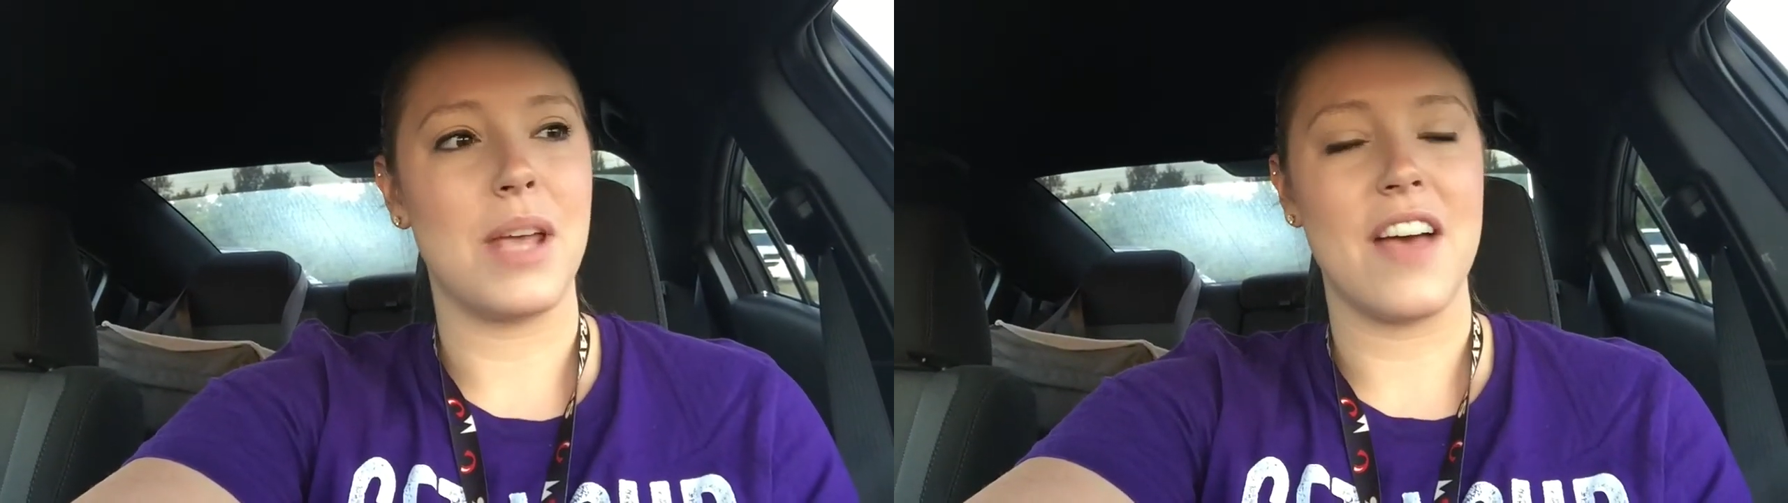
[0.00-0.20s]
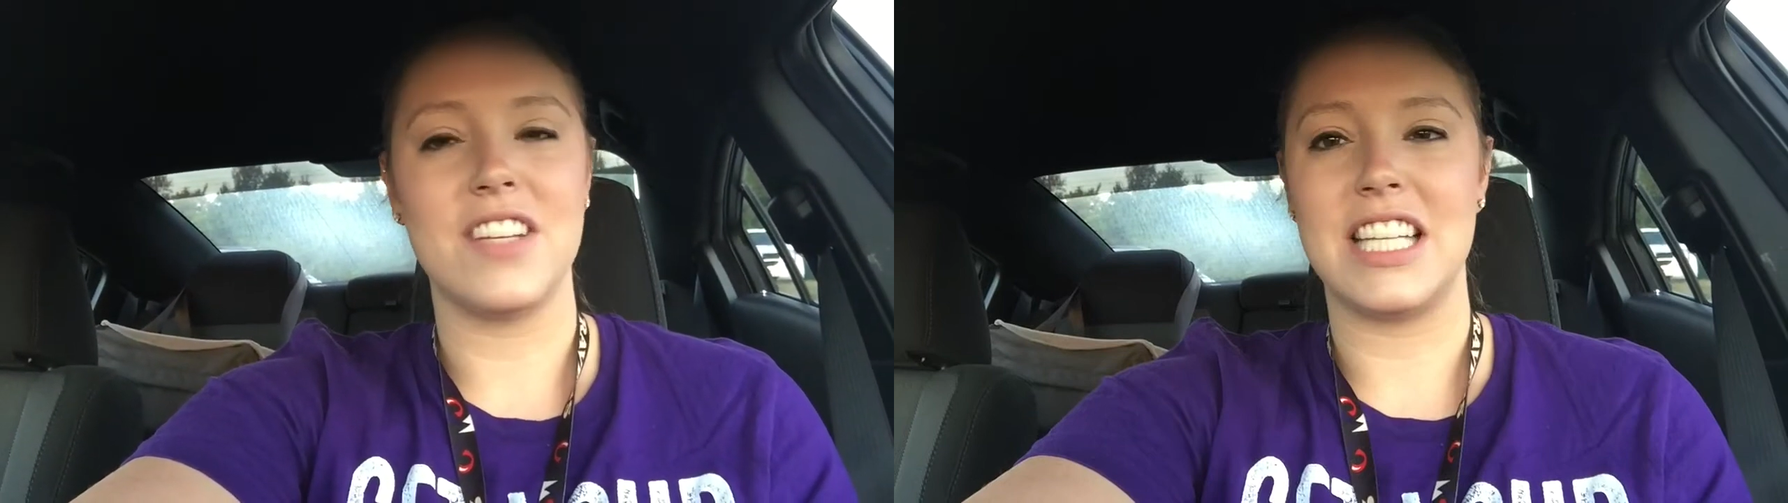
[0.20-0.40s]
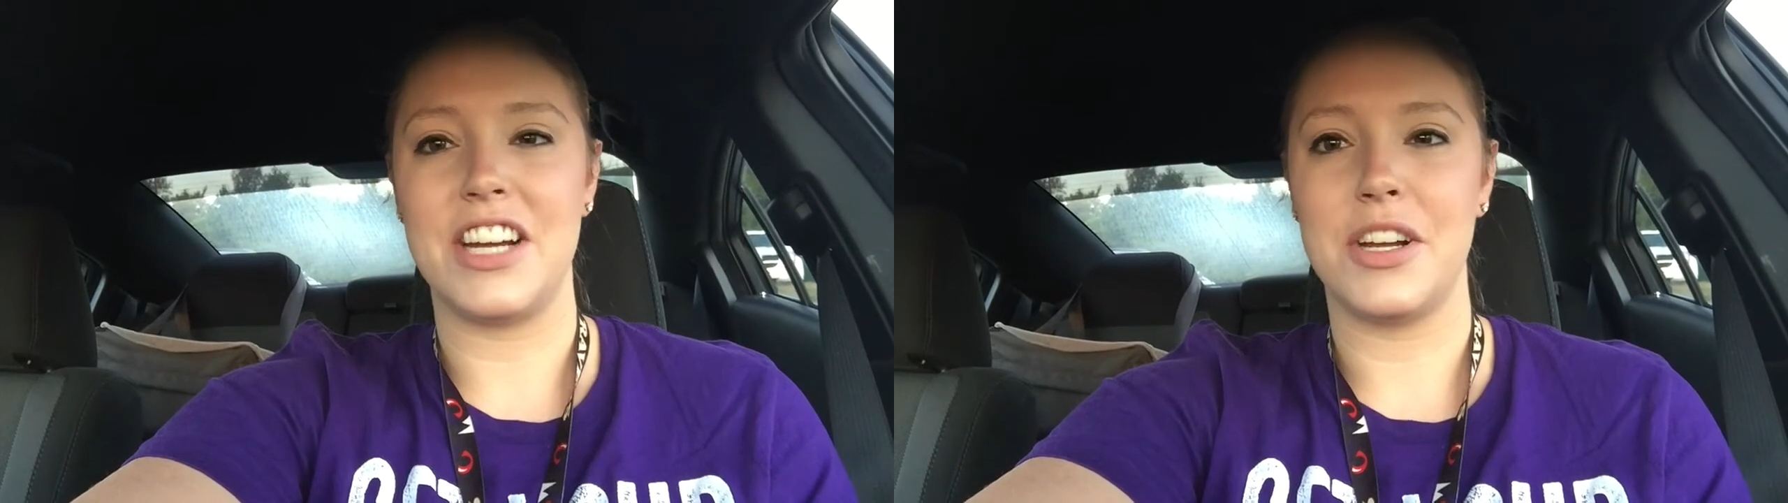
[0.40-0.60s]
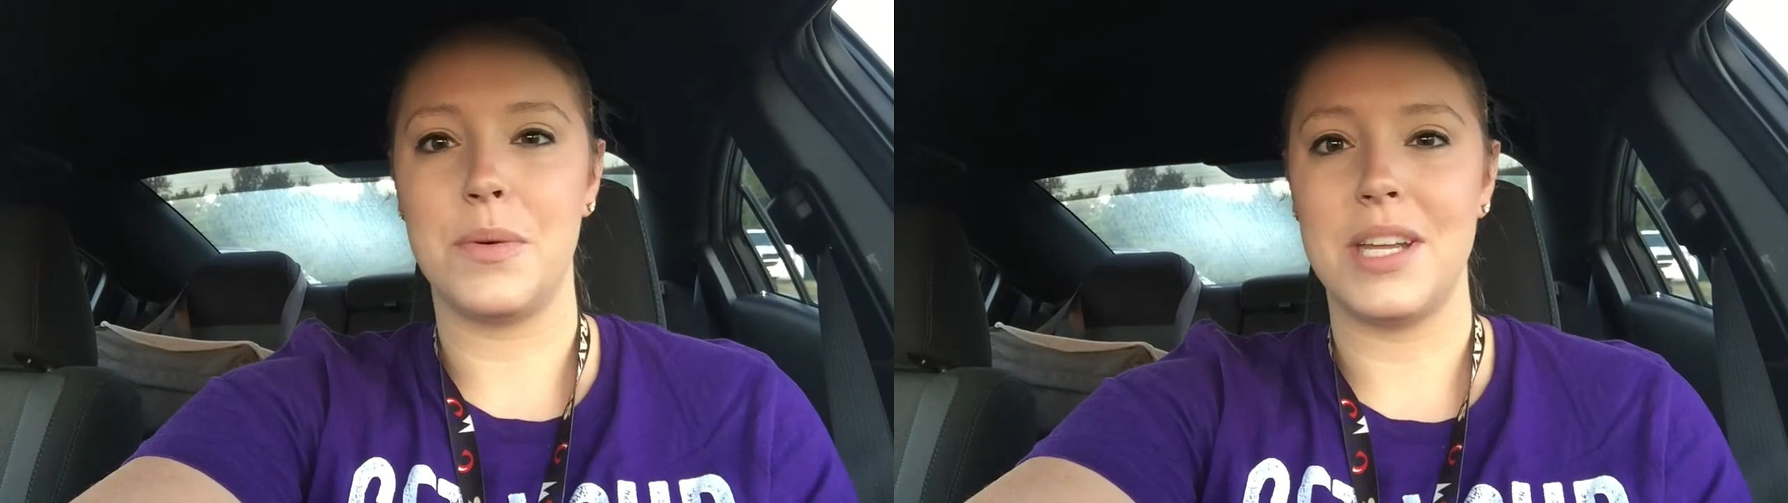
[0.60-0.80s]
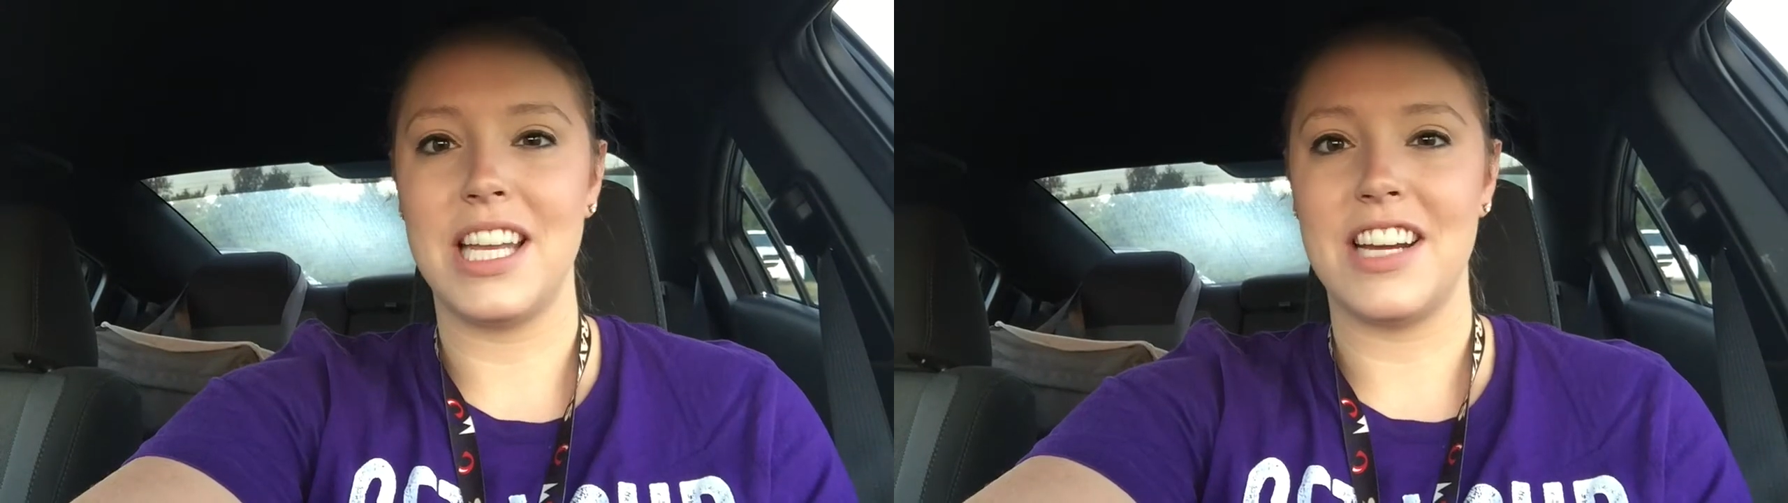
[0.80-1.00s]
We have a Dairy
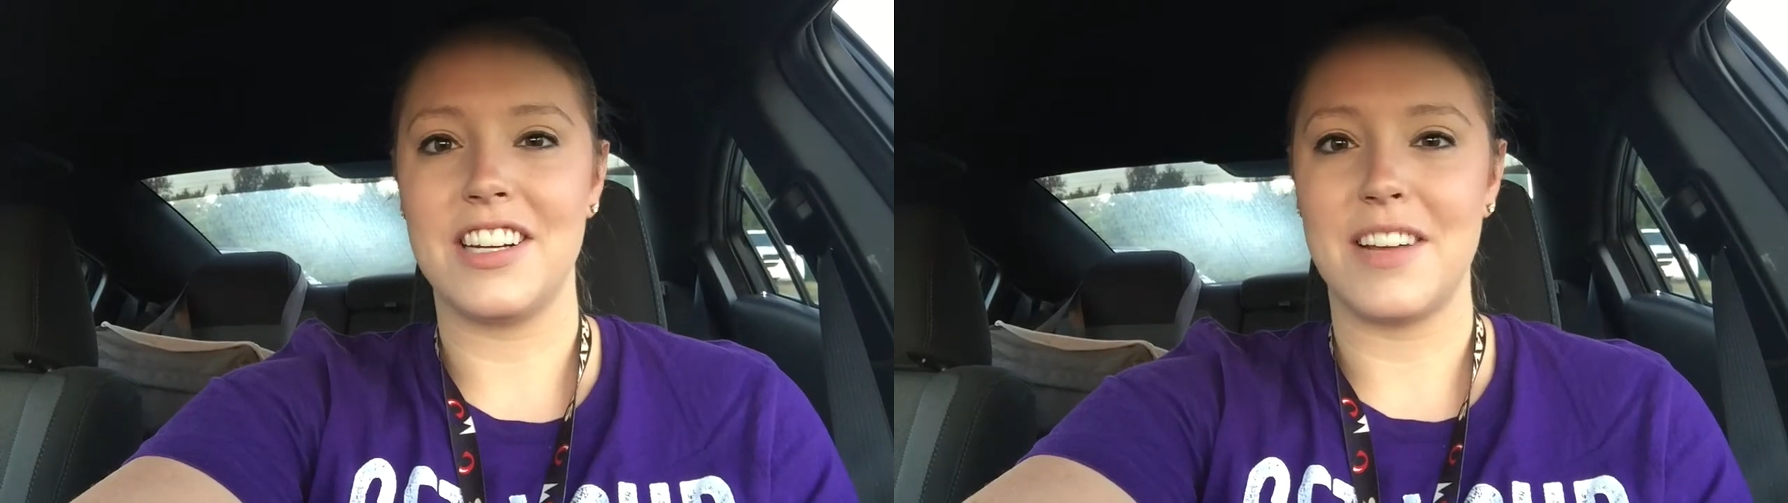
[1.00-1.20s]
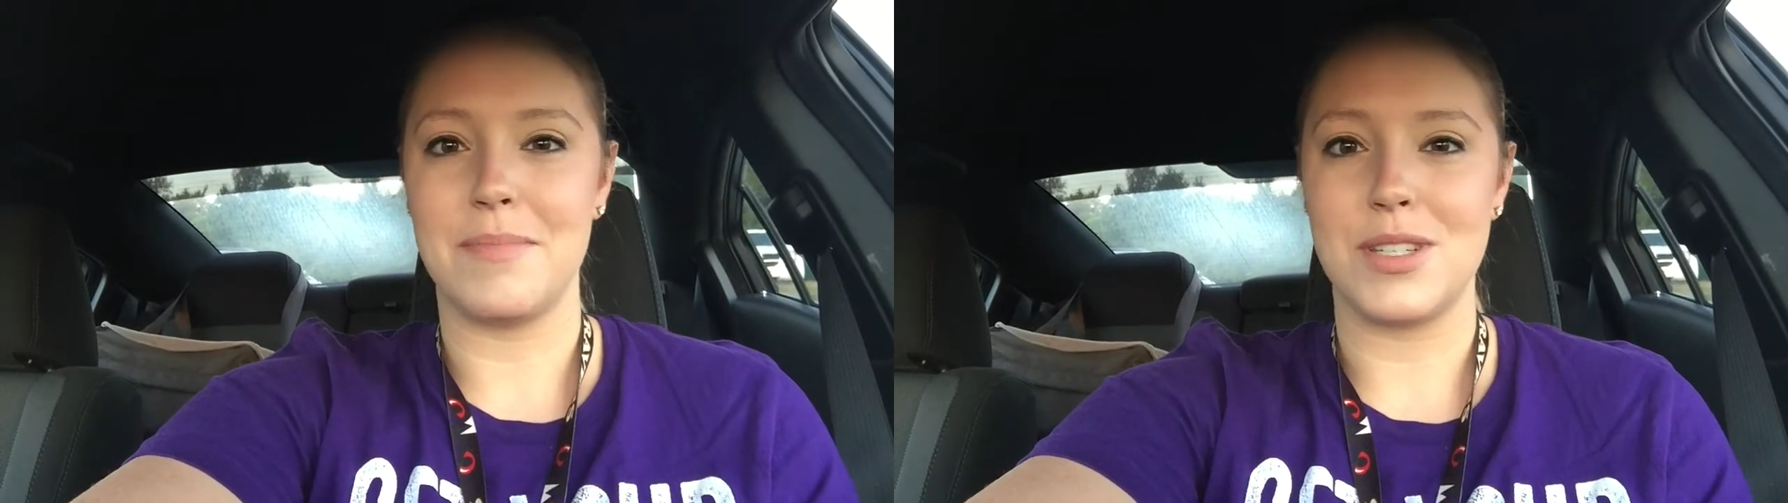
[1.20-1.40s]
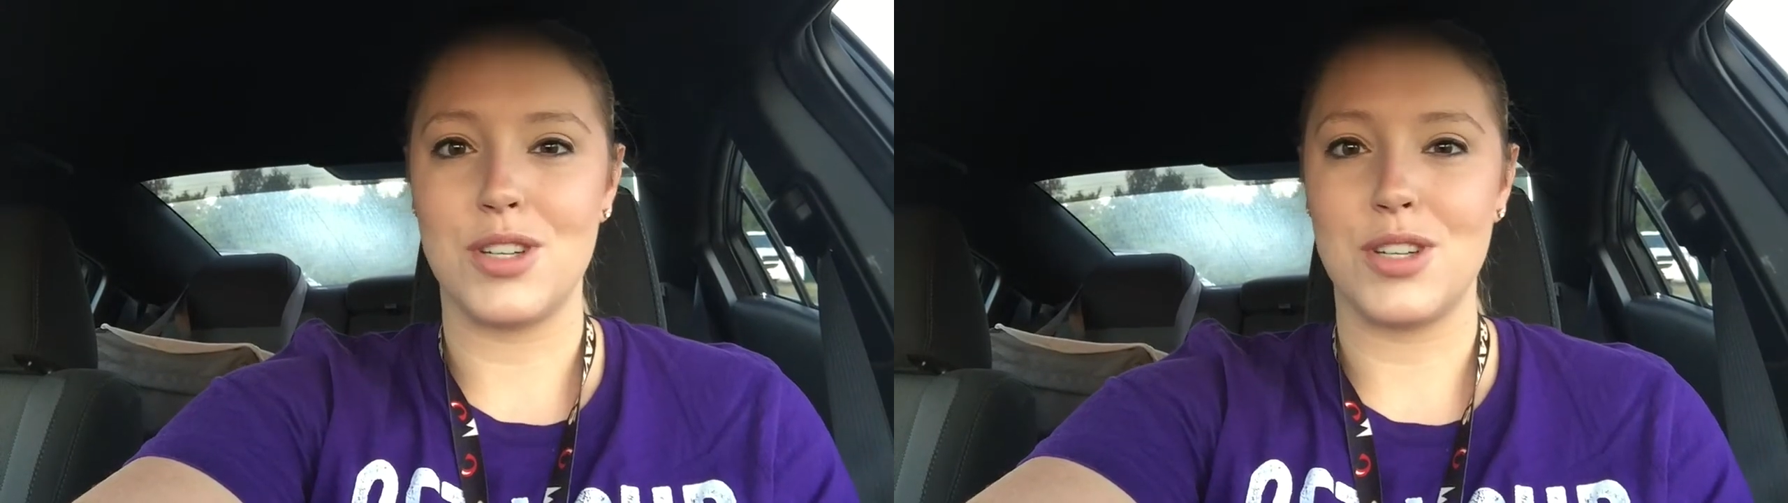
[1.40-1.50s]
Queen here and I've been